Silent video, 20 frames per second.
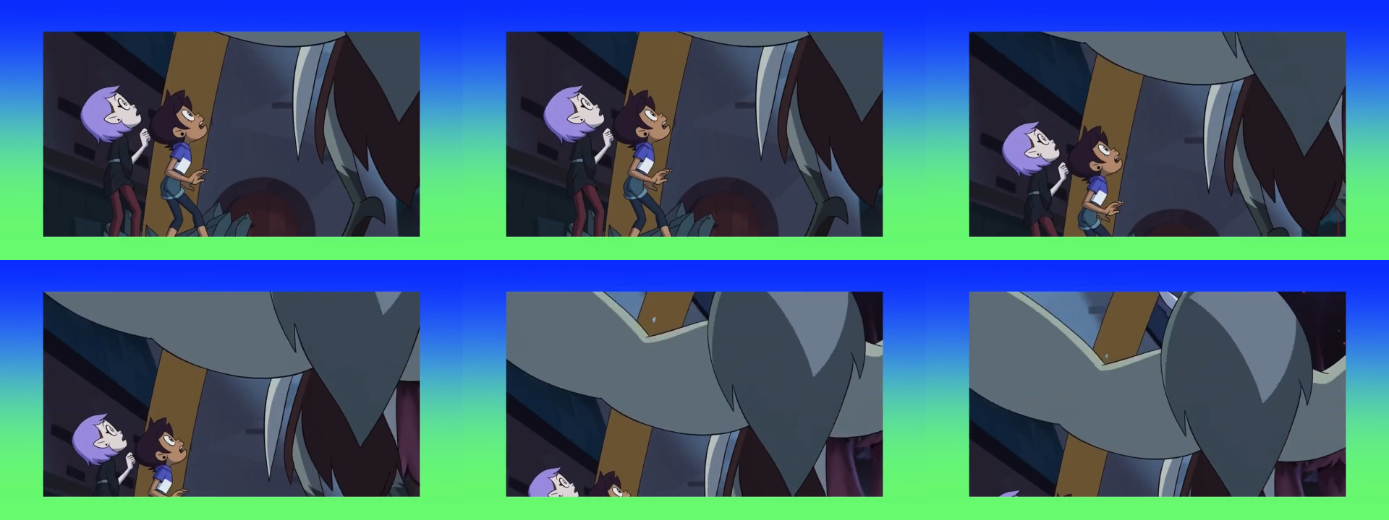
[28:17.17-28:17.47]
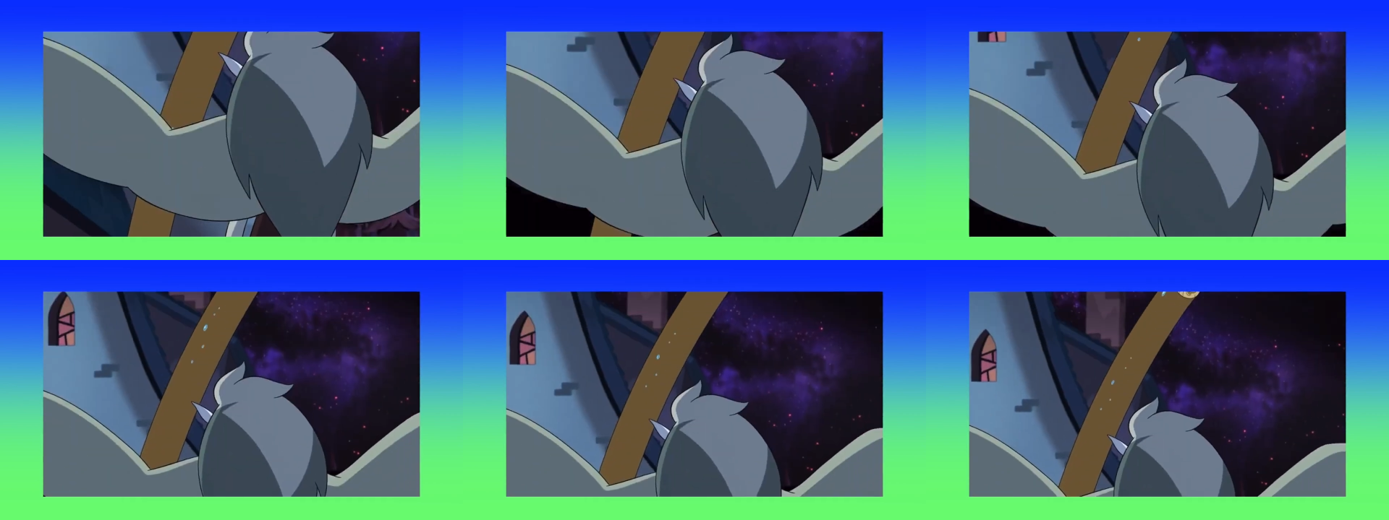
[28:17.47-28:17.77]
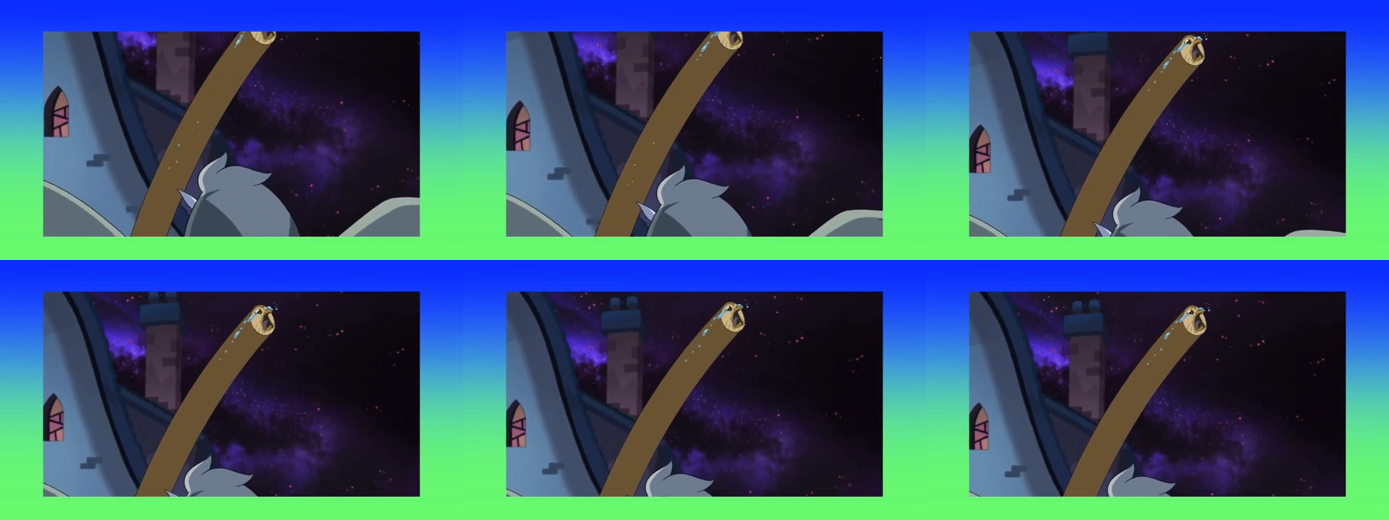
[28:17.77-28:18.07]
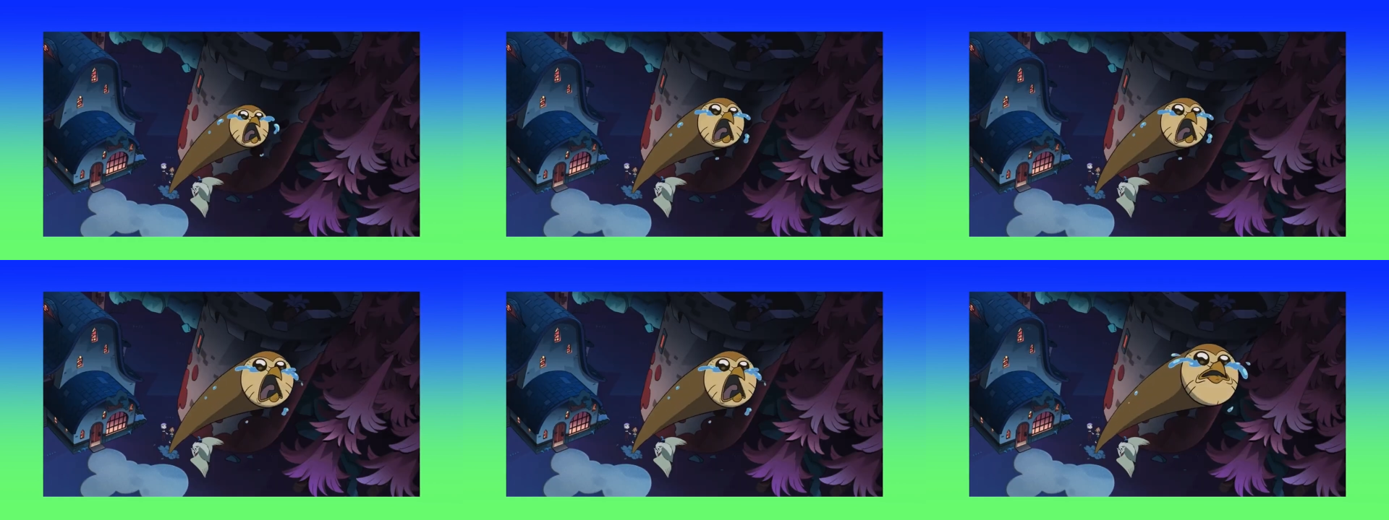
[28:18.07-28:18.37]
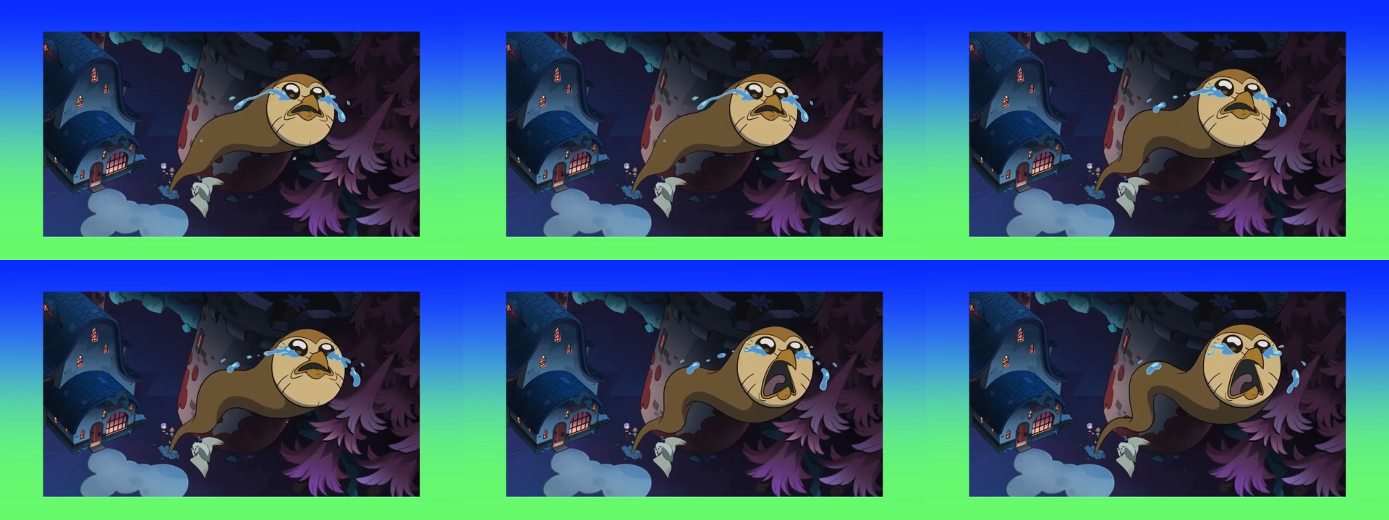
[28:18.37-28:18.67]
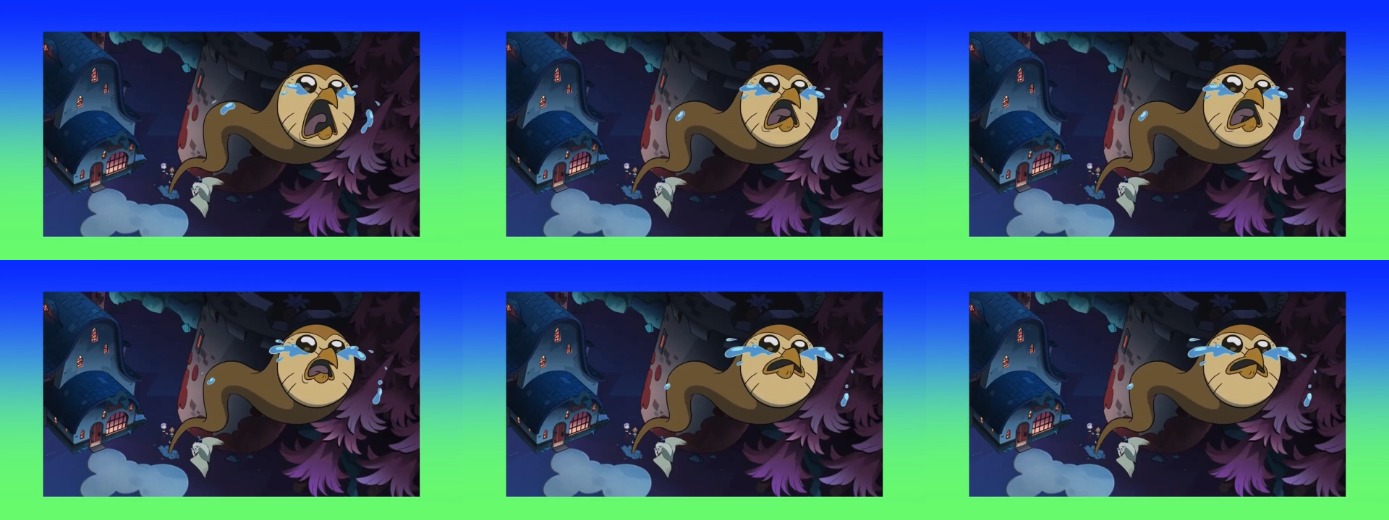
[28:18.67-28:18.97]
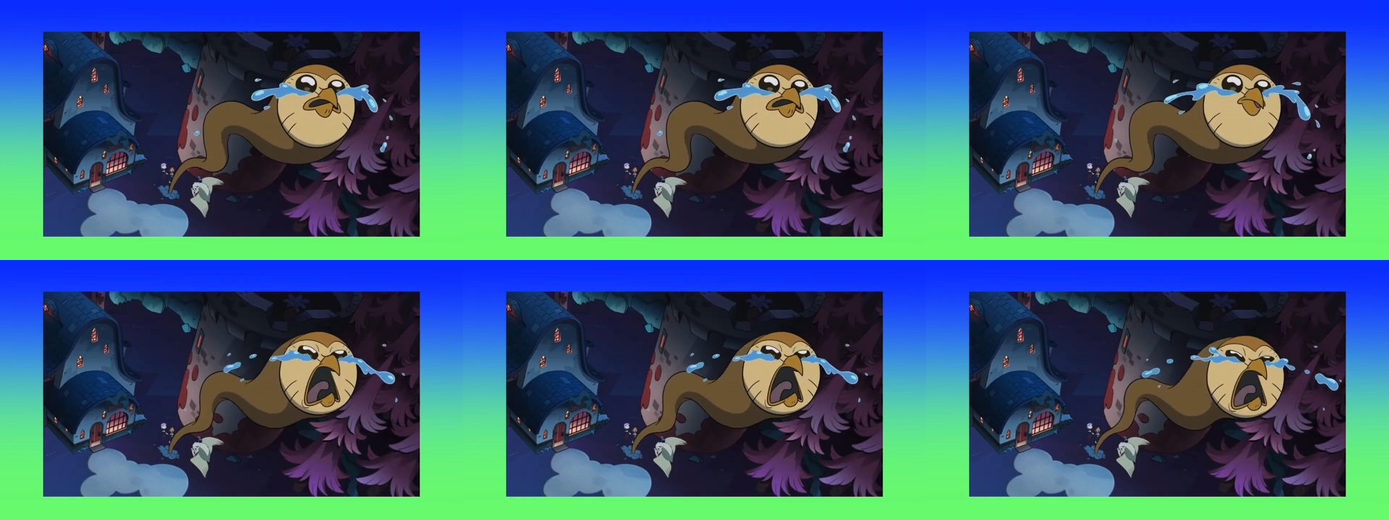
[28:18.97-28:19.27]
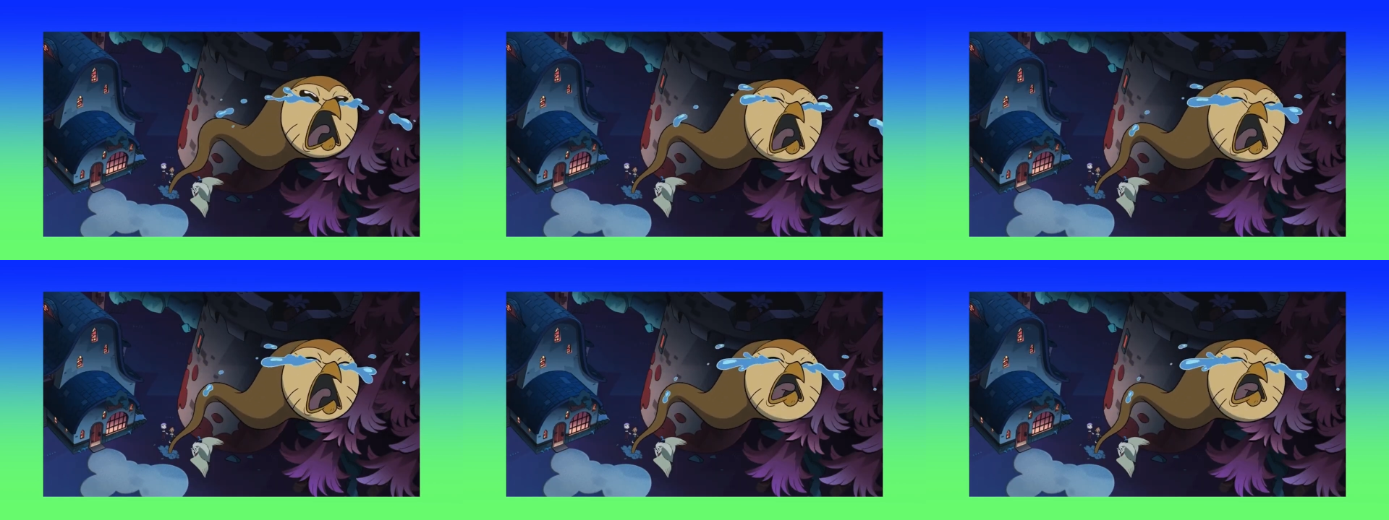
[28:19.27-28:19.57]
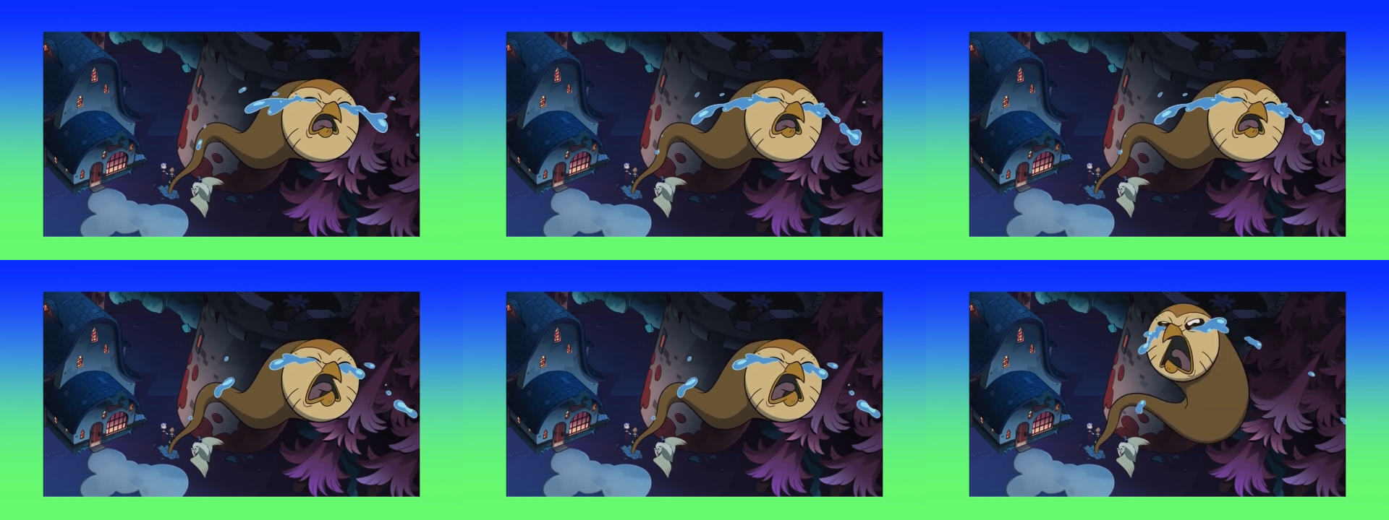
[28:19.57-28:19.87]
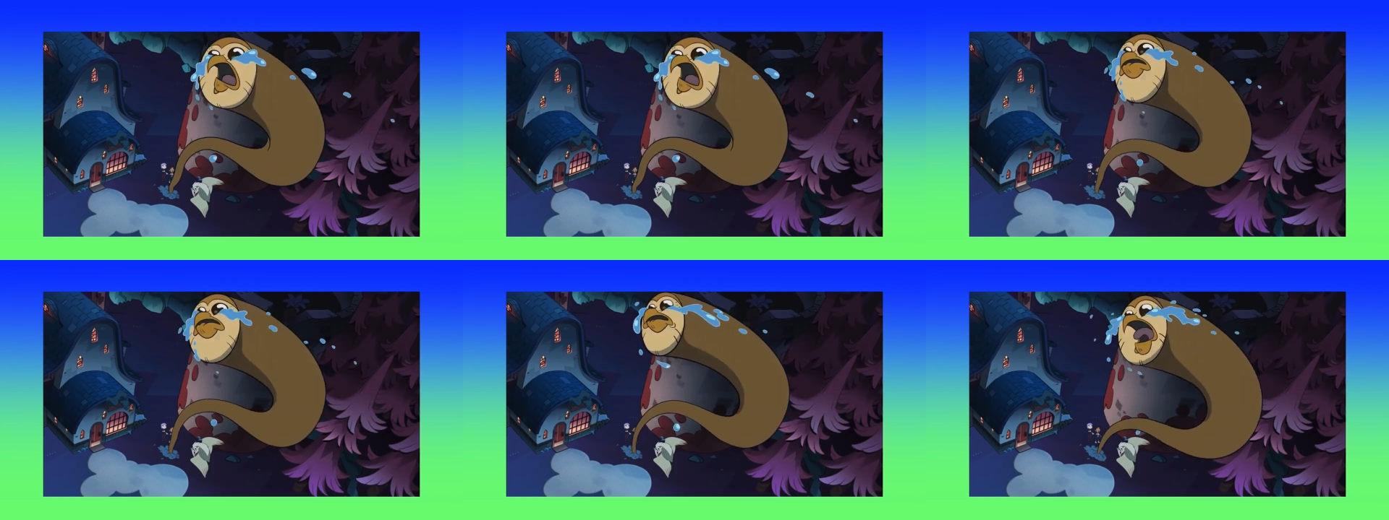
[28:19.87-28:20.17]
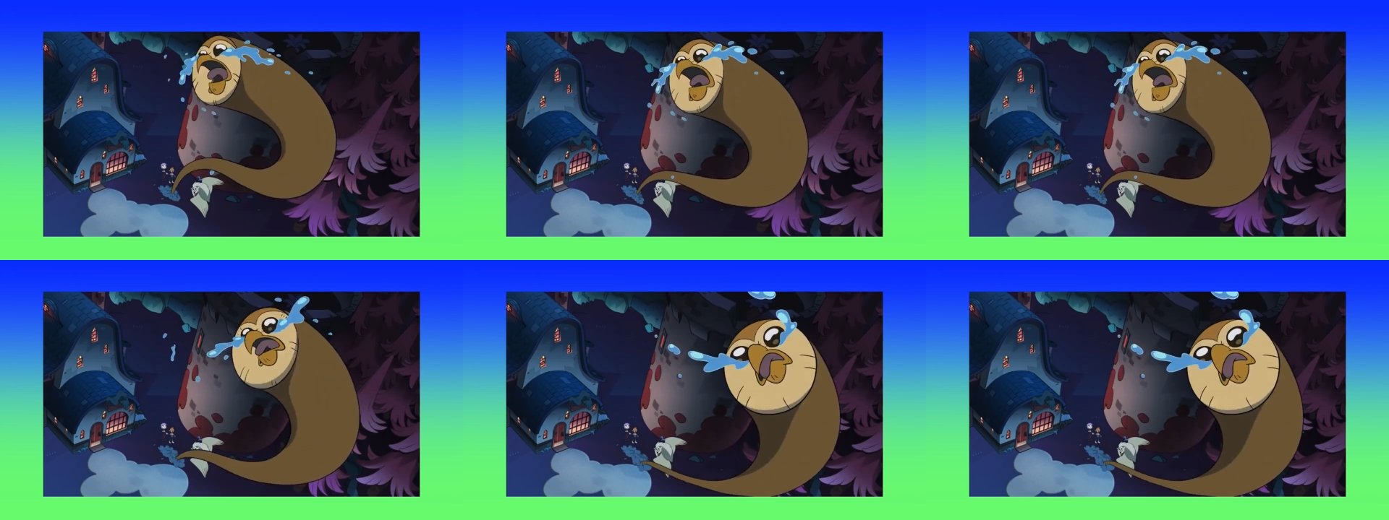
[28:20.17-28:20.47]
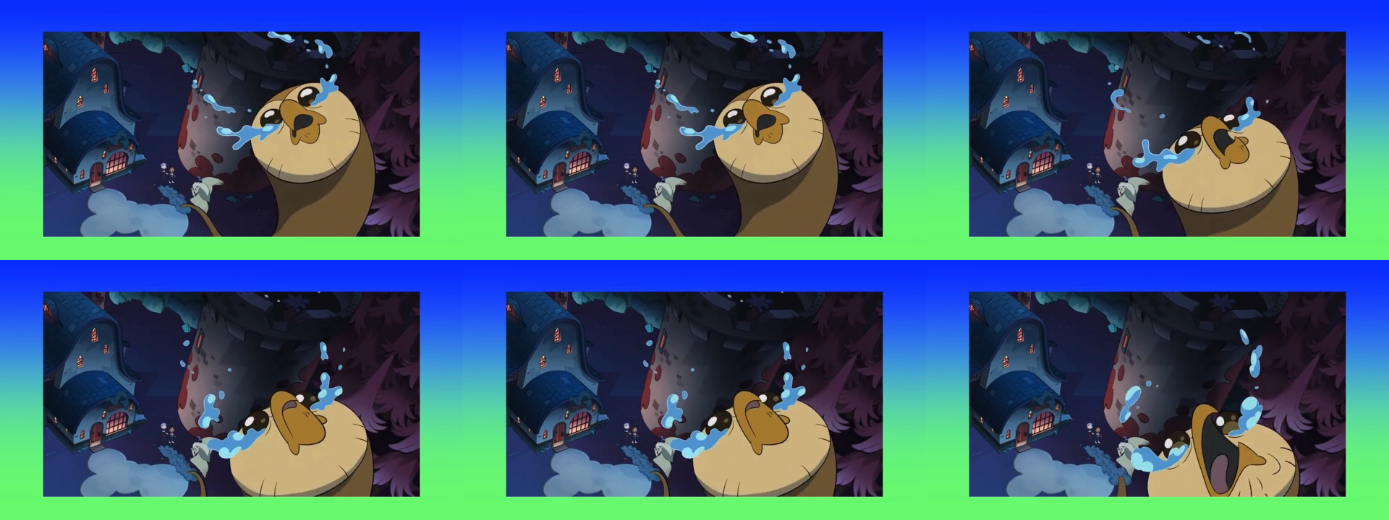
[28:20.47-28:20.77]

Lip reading: No face is visible, so there are no lips to read.